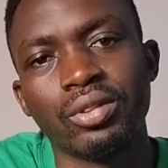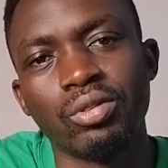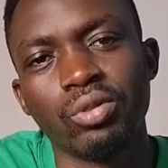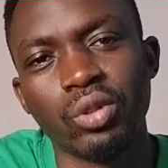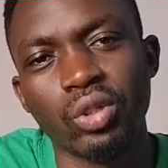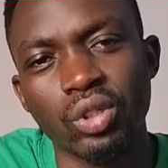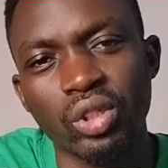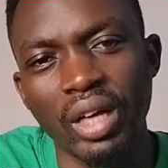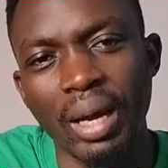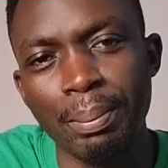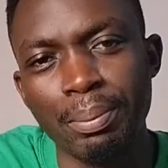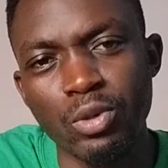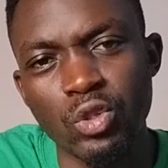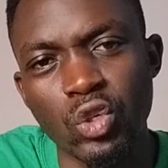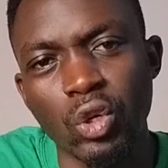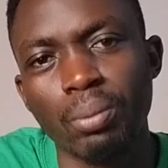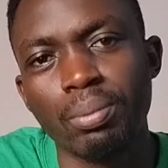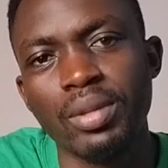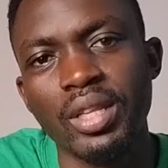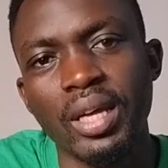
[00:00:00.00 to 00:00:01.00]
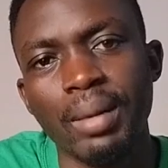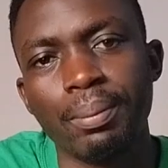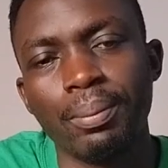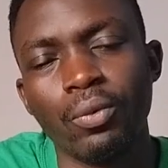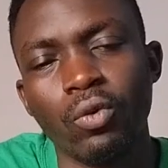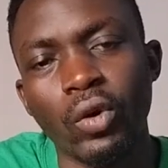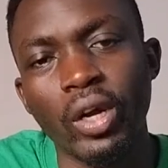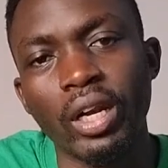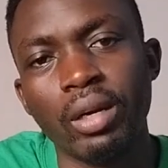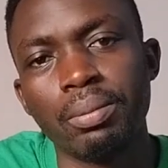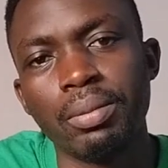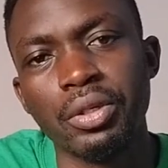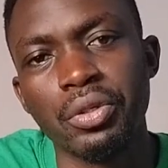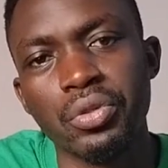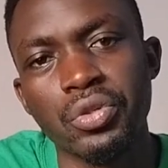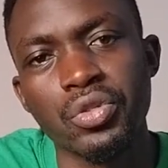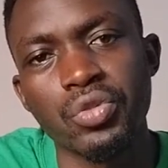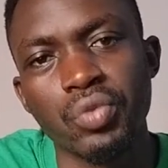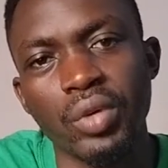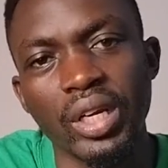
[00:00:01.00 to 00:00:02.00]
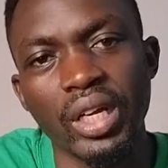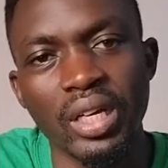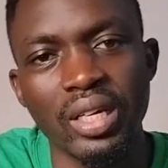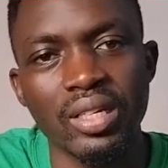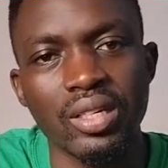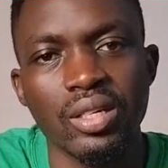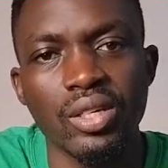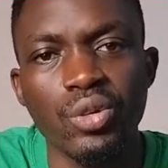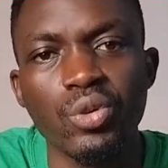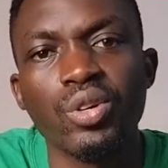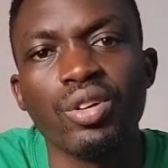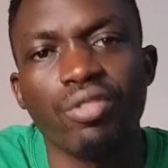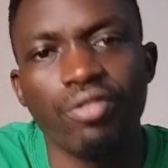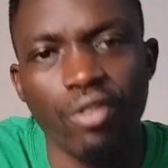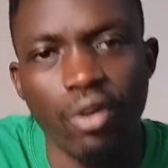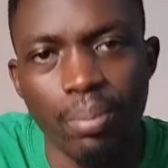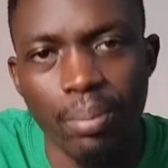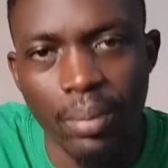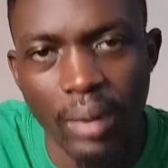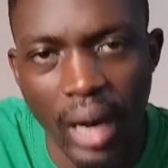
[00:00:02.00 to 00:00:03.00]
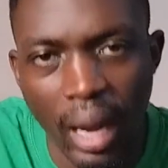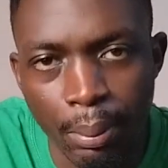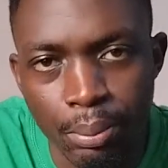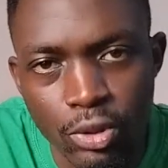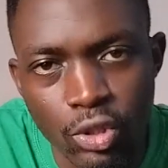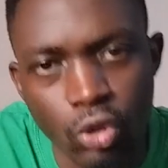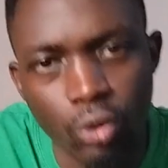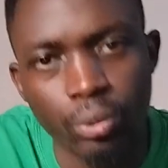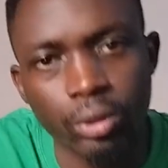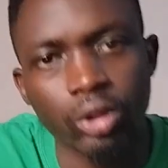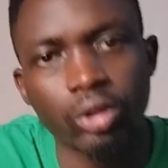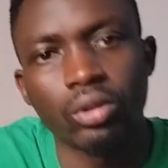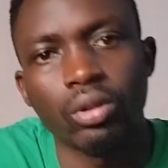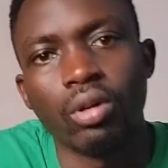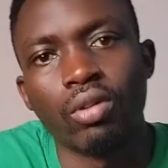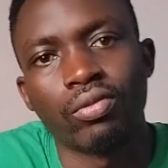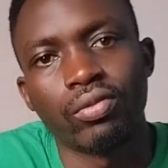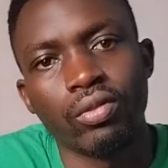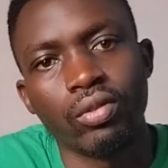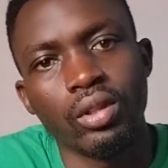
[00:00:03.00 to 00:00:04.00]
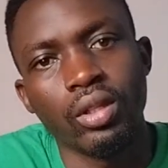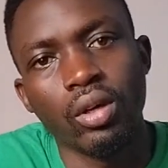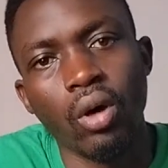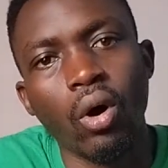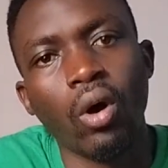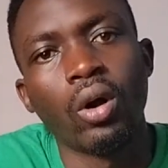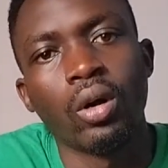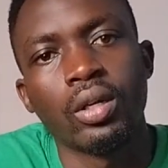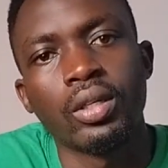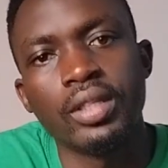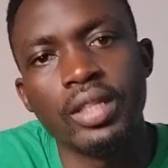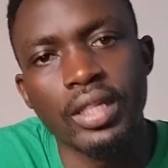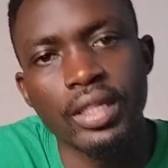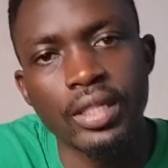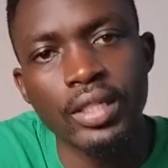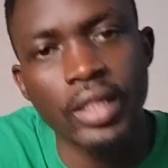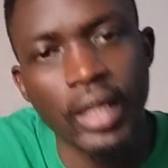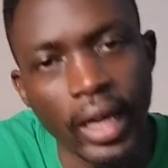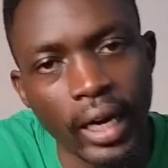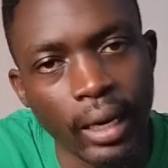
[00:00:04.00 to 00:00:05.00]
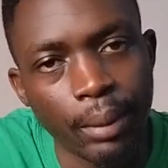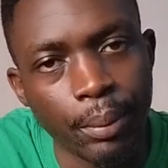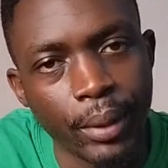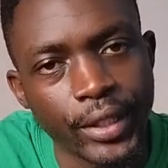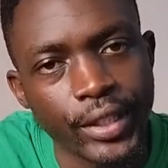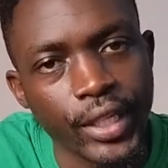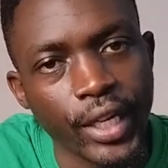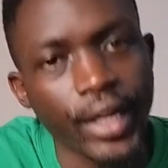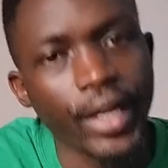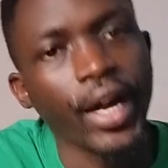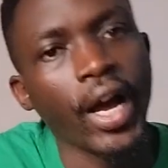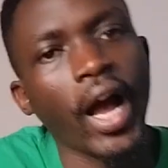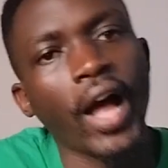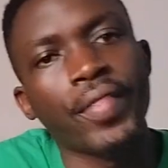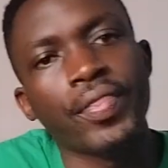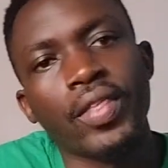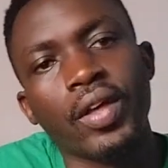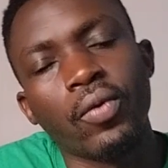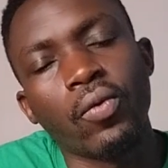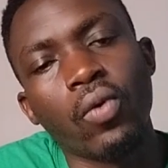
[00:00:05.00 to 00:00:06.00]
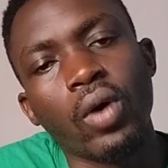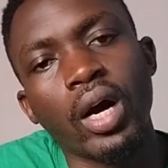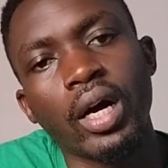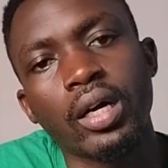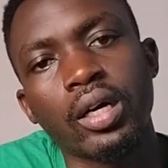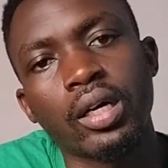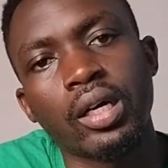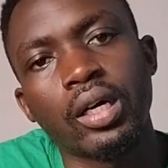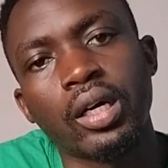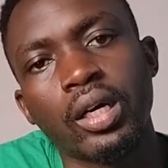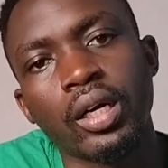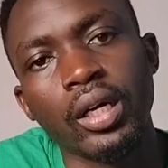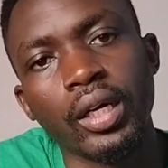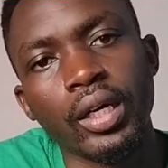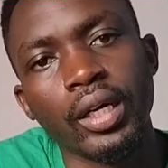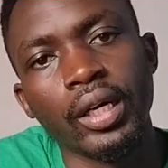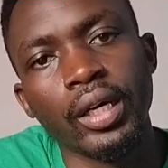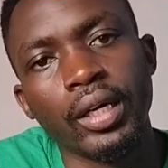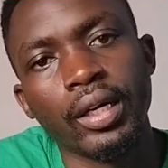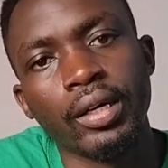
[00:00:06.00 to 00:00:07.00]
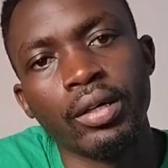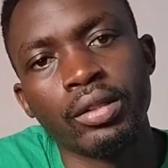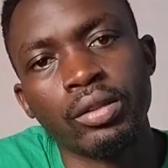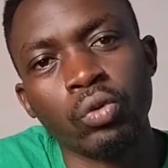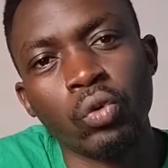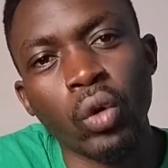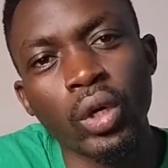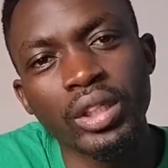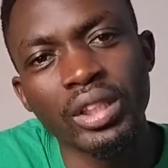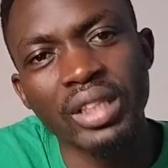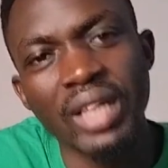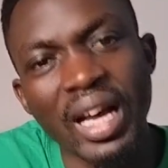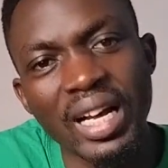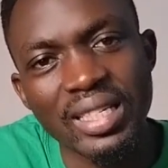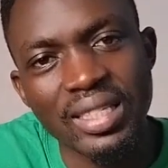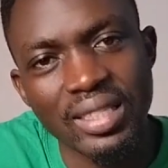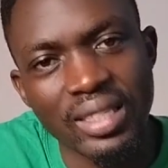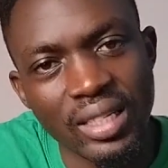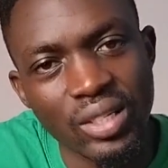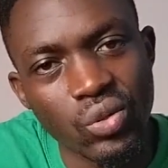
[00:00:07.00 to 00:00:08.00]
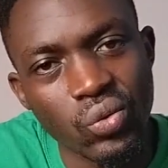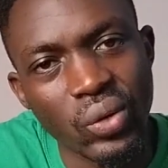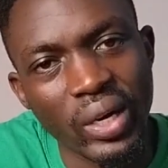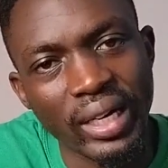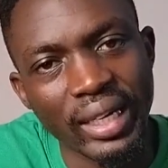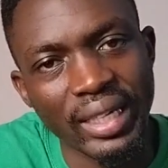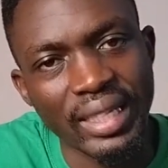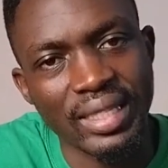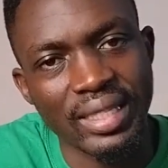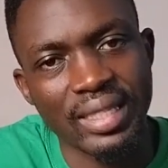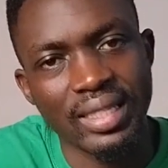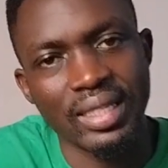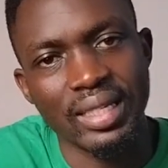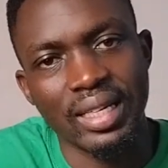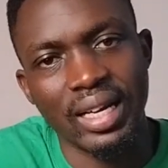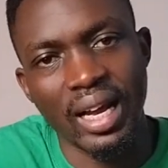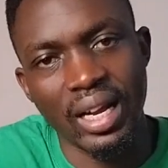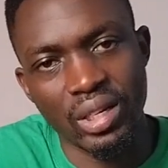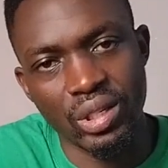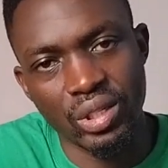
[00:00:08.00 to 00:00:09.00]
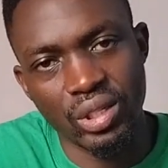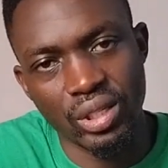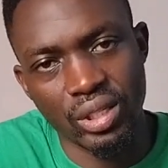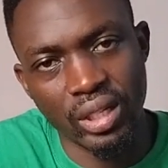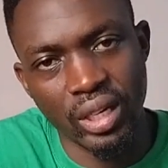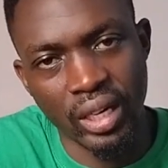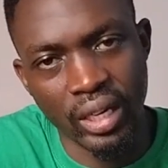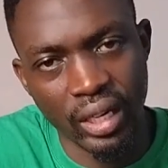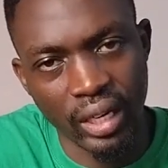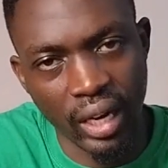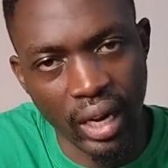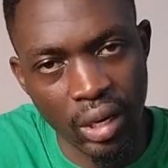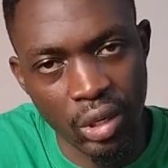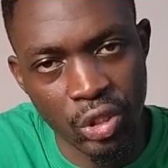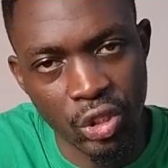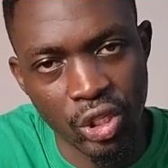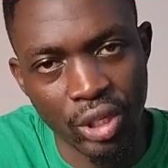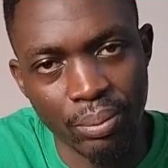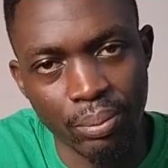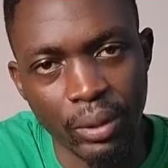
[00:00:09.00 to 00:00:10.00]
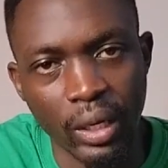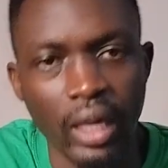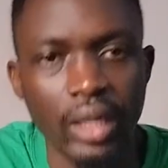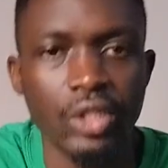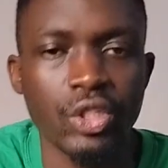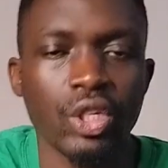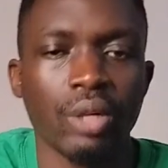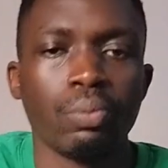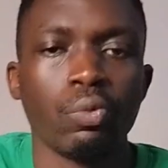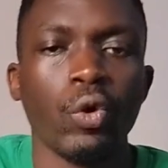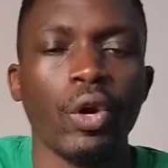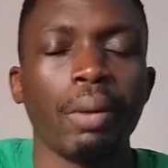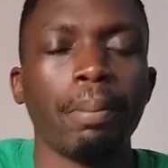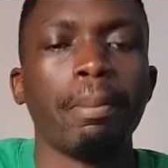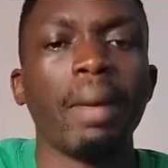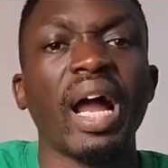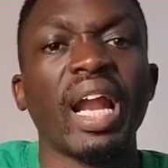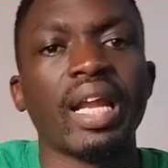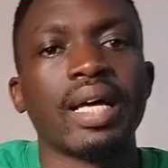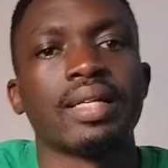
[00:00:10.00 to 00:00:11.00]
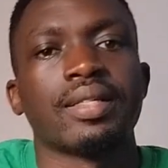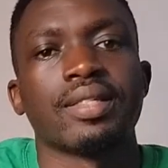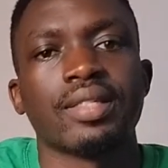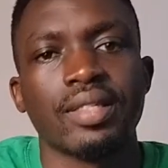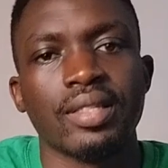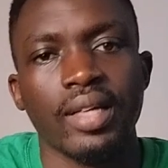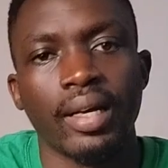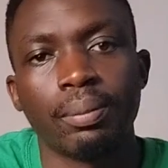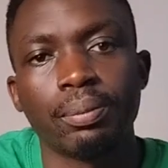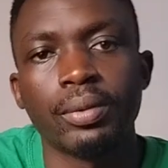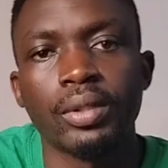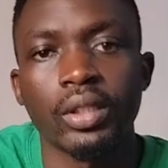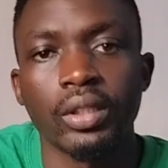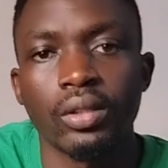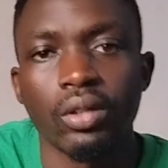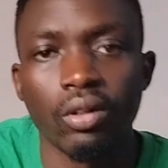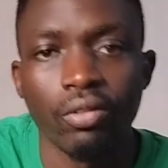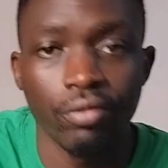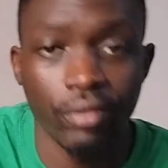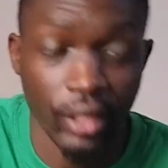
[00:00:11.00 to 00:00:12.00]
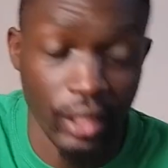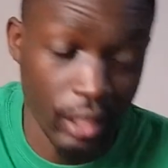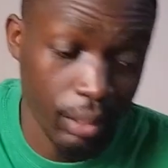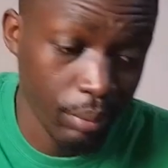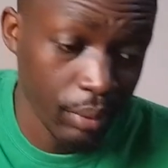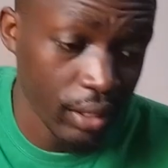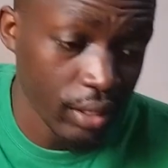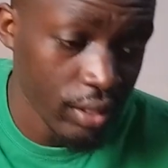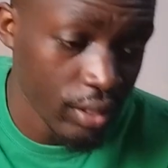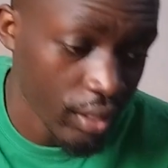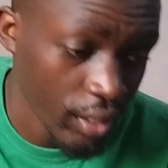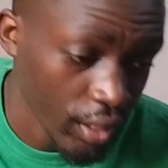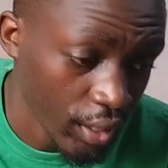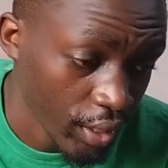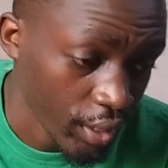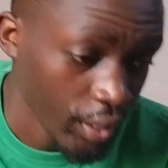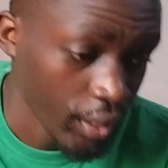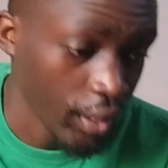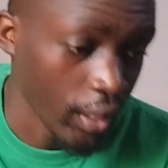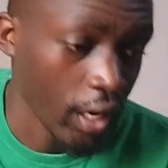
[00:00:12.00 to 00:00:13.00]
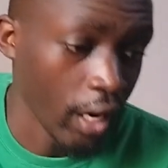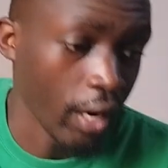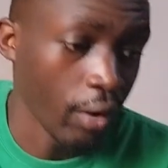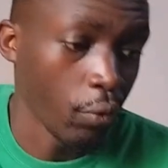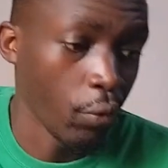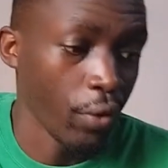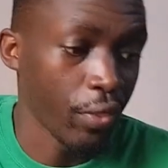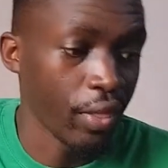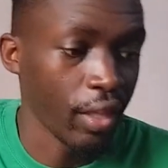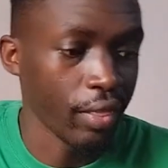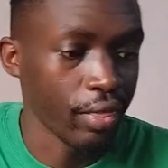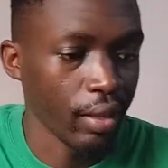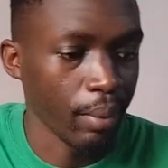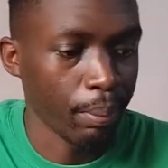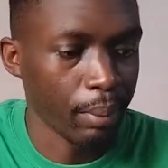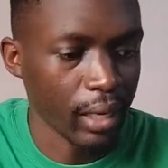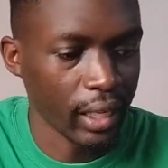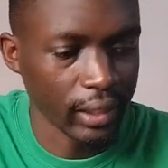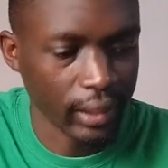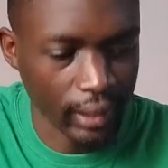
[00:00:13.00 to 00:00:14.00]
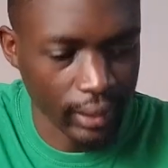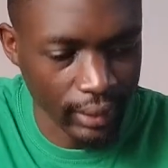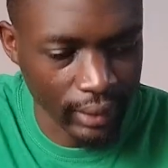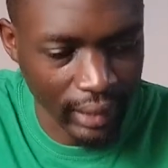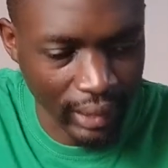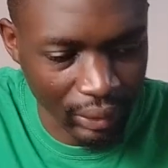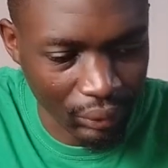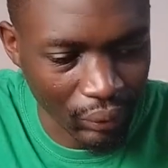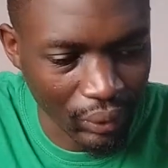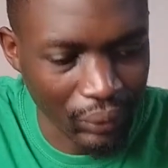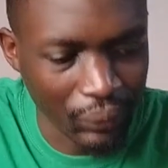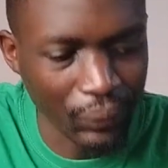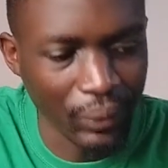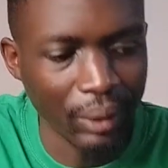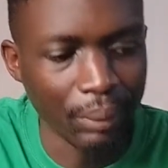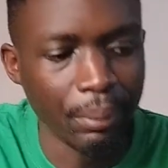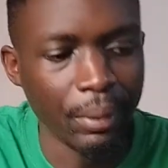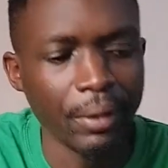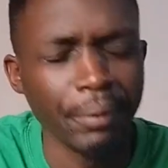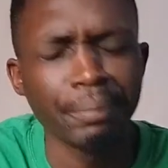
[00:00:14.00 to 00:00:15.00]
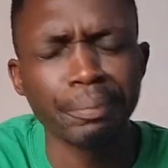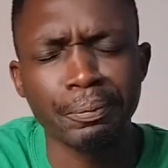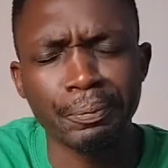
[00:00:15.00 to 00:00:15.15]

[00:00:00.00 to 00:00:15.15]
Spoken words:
will not absorb them well, because we need uniform absorption of all these elements. And what does this work is calcium. Calcium will balance the uptake of elements within the plant. That one will be